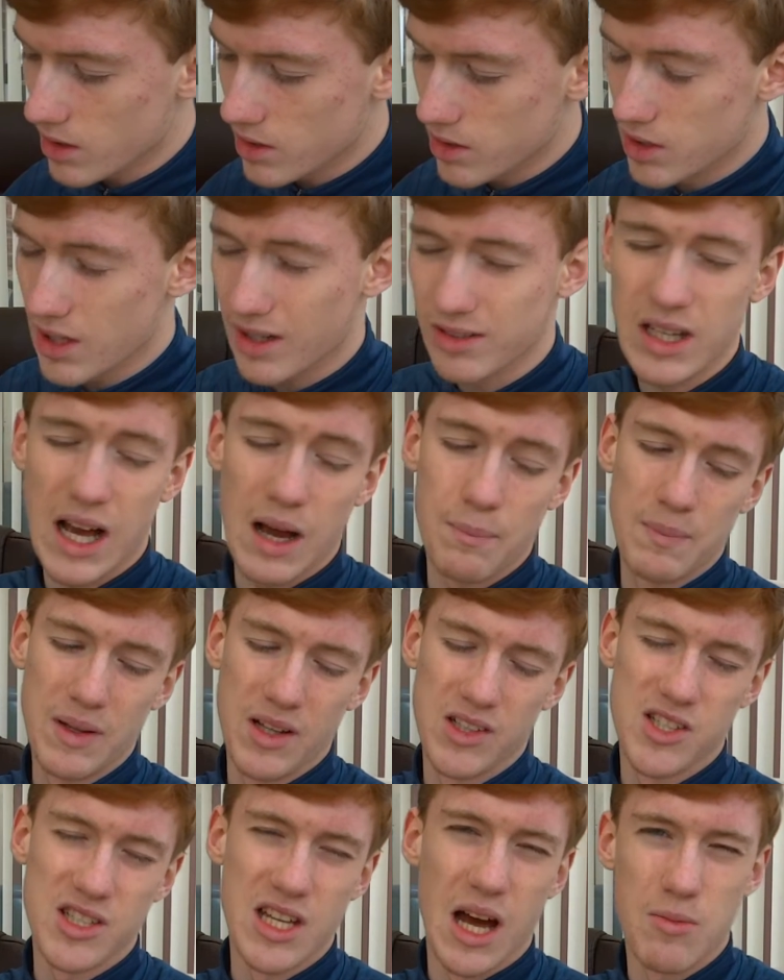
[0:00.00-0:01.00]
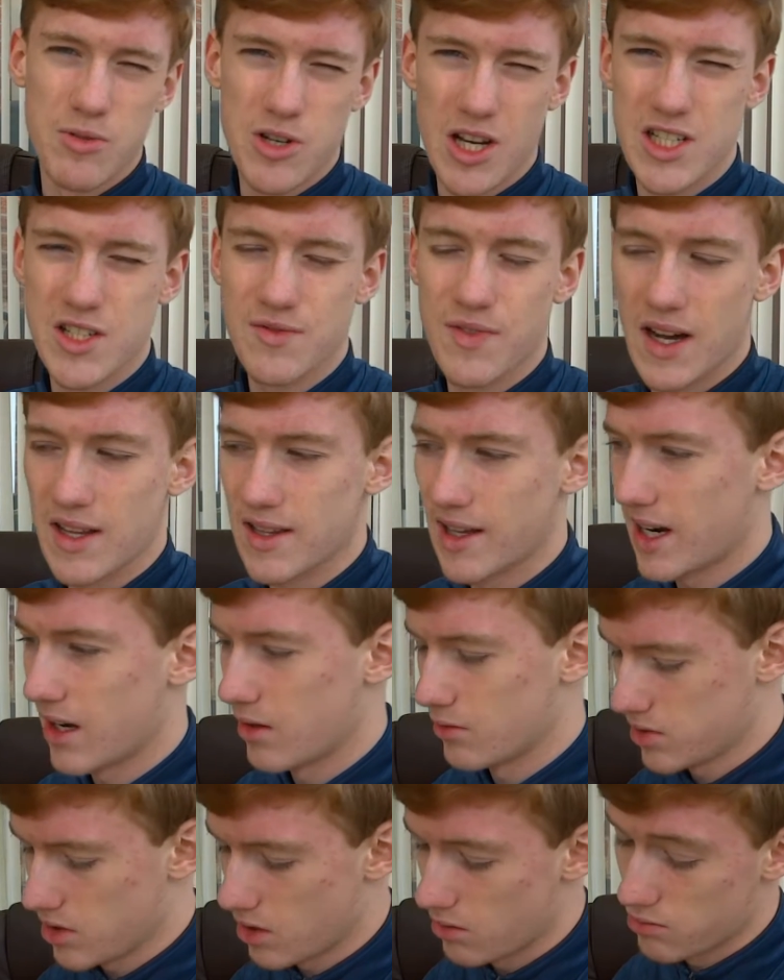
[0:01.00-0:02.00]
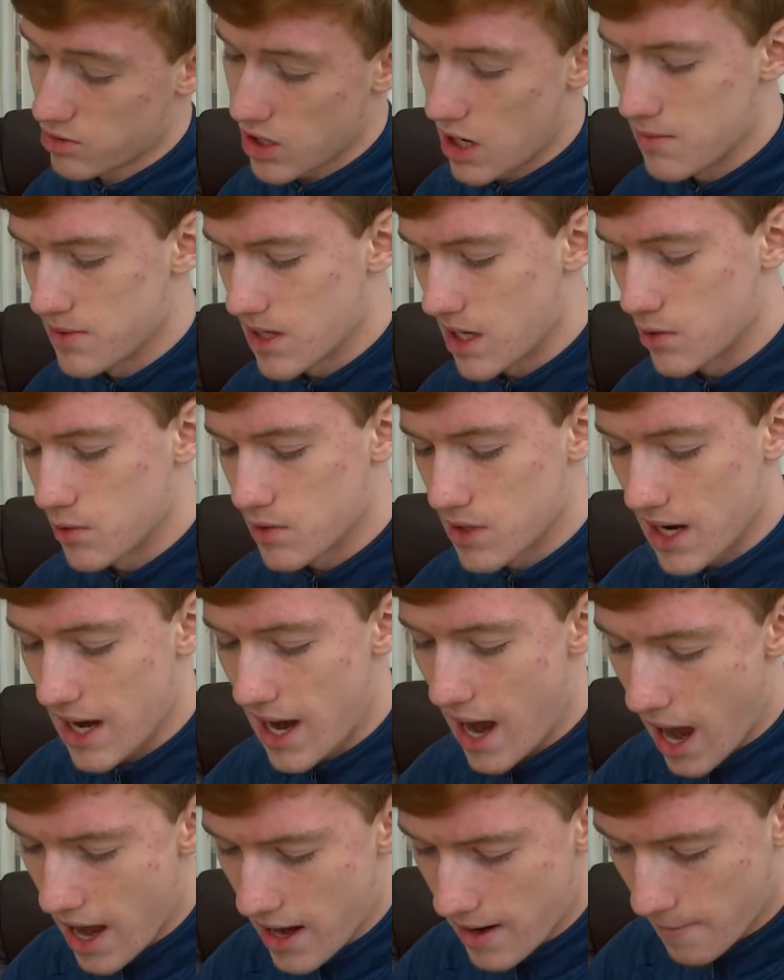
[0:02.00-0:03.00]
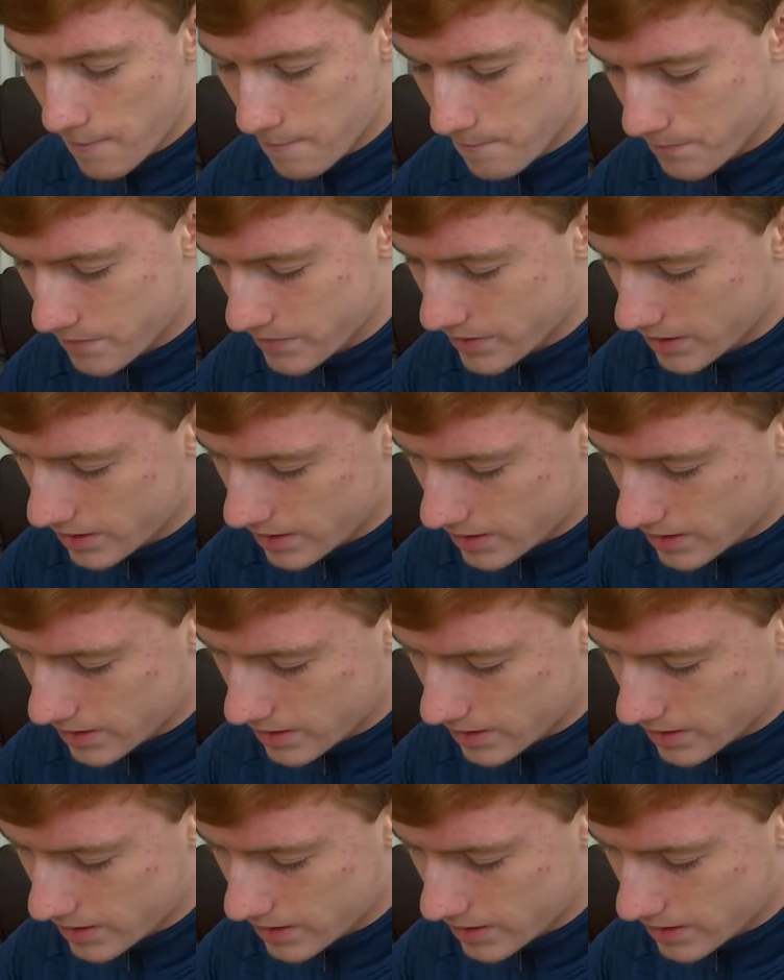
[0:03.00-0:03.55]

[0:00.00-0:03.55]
Okay, let's go. James Edwards 88.